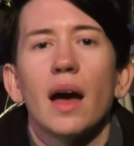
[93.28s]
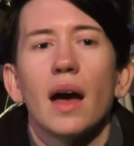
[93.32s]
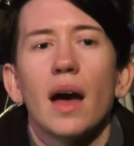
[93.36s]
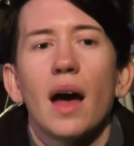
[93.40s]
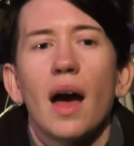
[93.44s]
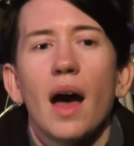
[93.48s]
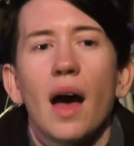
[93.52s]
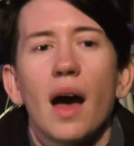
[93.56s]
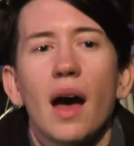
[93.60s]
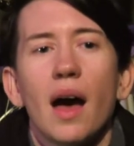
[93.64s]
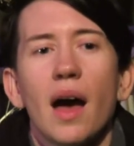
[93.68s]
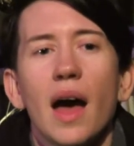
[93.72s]

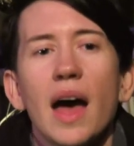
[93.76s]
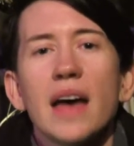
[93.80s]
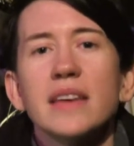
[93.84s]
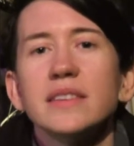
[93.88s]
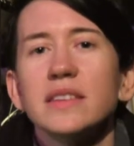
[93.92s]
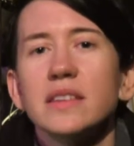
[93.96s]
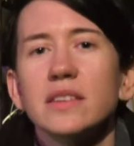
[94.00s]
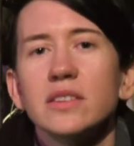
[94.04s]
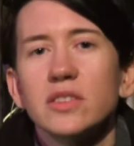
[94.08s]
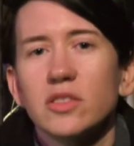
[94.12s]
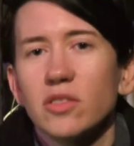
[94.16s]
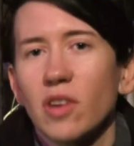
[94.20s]
As
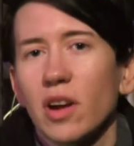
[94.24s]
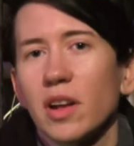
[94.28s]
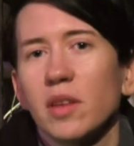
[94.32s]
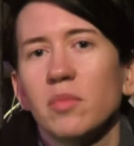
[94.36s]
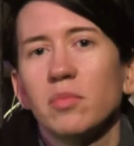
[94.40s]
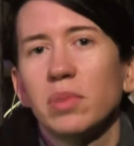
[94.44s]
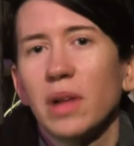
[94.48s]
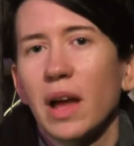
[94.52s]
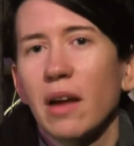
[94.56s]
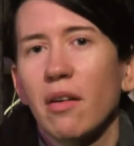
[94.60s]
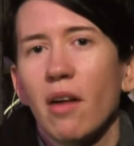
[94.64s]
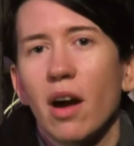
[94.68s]
an
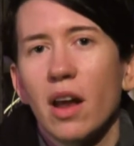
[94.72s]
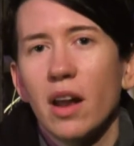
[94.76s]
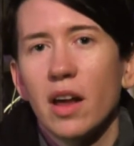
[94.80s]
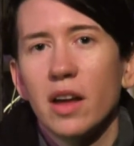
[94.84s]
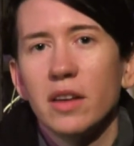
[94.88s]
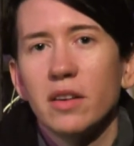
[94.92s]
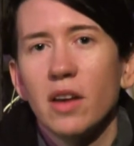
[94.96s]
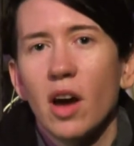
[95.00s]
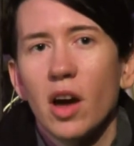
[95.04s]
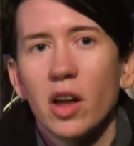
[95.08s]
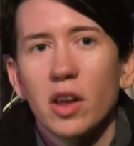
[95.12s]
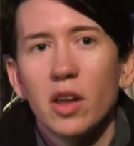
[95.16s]
Australian playwright,
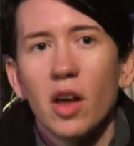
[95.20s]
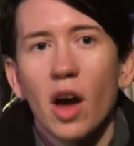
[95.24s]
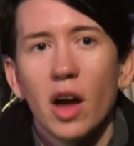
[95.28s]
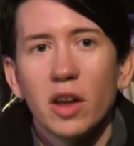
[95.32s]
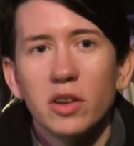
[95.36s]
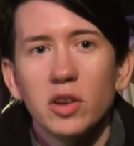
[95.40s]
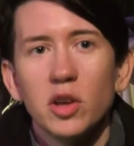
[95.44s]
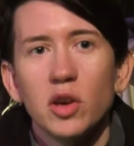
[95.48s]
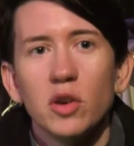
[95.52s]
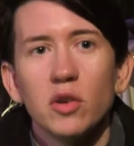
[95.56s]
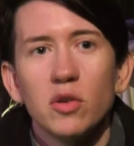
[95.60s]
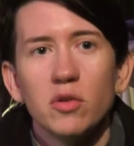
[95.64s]

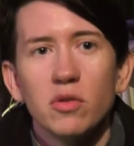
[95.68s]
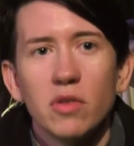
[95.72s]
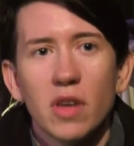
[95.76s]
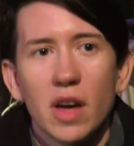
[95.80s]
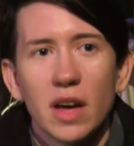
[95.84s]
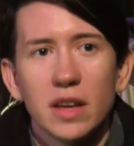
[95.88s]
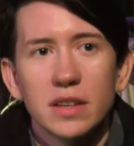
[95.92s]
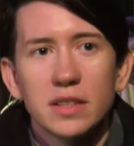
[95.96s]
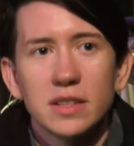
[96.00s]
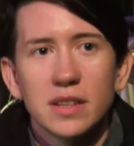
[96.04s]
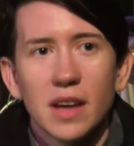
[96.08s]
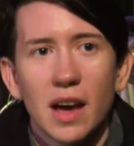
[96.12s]
I knew
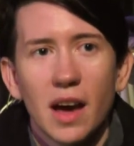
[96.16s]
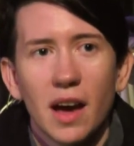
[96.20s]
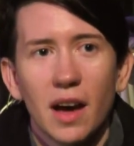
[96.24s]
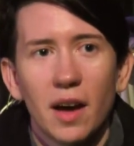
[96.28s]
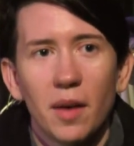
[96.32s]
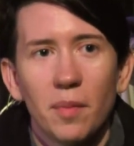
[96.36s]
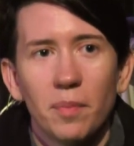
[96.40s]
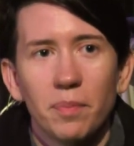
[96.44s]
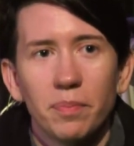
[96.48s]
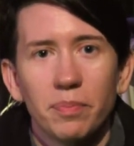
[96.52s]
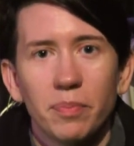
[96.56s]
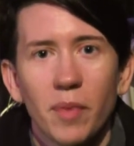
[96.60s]
that
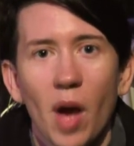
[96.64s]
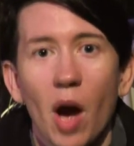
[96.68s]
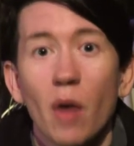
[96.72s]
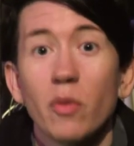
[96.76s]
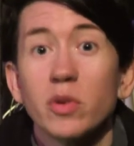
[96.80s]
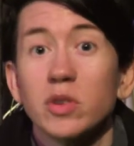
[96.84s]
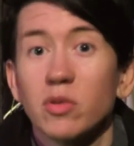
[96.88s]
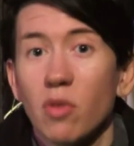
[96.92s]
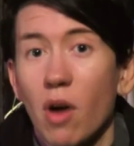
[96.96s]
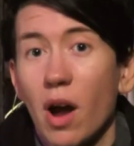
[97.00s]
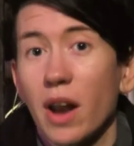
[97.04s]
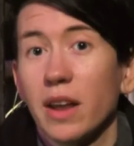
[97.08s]
I
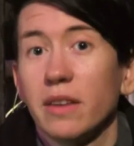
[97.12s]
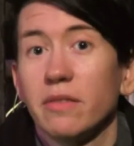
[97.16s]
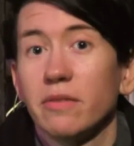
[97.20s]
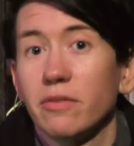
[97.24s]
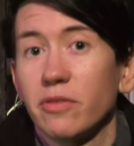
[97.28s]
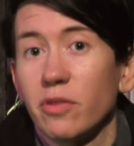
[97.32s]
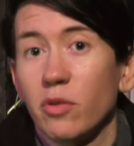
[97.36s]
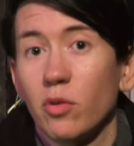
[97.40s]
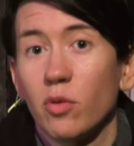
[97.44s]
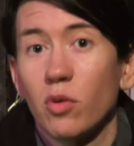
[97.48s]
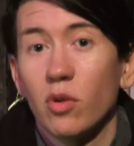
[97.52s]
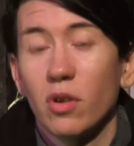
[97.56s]
was writing
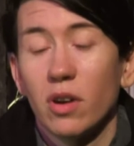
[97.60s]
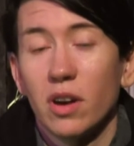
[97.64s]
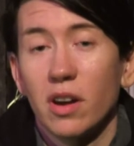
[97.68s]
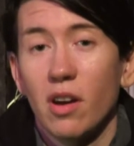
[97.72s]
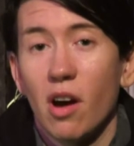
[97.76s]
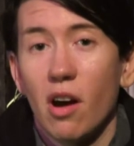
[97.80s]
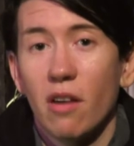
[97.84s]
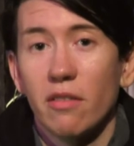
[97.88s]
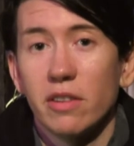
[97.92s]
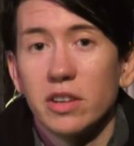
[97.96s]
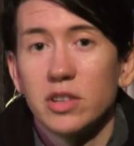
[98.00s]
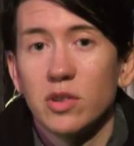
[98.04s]
for an
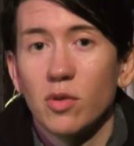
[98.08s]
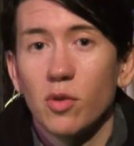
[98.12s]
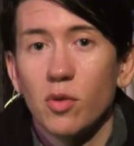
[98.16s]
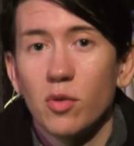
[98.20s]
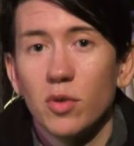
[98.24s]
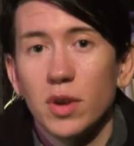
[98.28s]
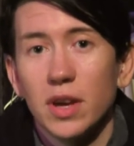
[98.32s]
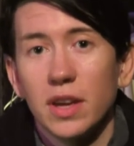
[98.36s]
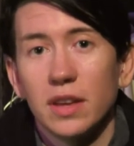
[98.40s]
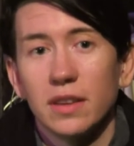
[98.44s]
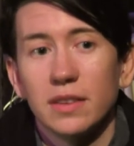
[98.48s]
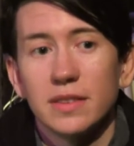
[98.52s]
Irish
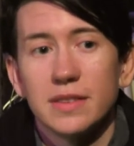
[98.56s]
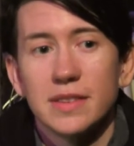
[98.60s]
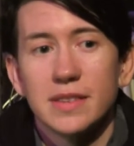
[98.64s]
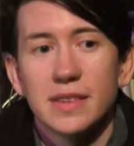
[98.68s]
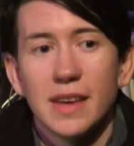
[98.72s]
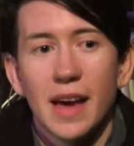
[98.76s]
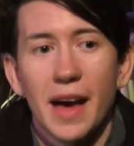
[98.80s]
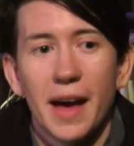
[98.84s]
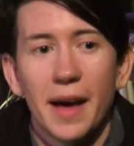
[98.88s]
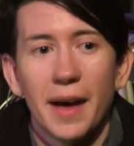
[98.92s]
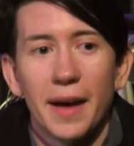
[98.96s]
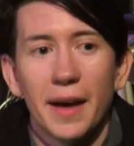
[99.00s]

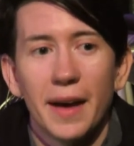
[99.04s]
audience,